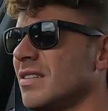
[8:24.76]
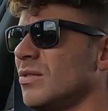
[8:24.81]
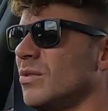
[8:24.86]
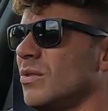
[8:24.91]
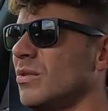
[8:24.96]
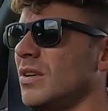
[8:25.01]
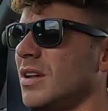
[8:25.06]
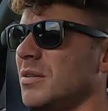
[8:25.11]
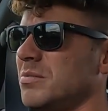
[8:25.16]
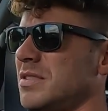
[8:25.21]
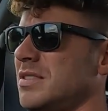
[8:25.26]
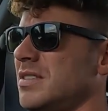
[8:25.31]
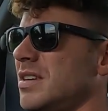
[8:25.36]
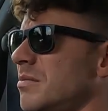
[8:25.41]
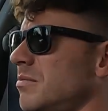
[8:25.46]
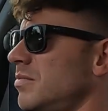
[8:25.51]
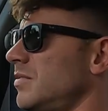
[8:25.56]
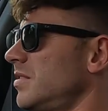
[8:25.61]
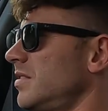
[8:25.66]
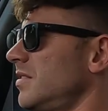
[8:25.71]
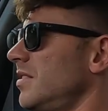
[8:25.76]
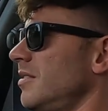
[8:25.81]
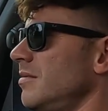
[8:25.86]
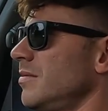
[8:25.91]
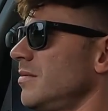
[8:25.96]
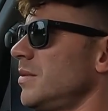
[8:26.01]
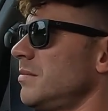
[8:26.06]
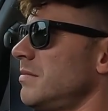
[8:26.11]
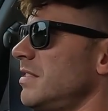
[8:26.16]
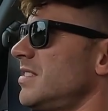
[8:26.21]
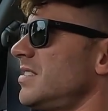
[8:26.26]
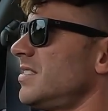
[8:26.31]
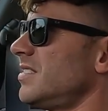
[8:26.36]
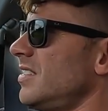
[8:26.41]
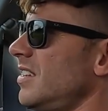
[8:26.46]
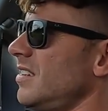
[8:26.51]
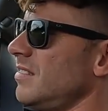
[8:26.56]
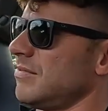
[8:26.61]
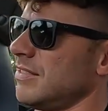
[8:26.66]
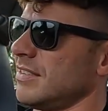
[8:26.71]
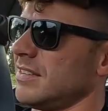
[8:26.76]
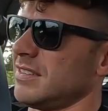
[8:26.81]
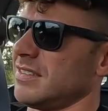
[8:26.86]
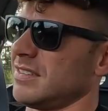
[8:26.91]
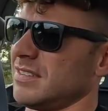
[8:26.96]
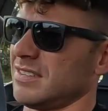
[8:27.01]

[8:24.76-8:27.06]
up to temperature, don't we, Mr. Nathan?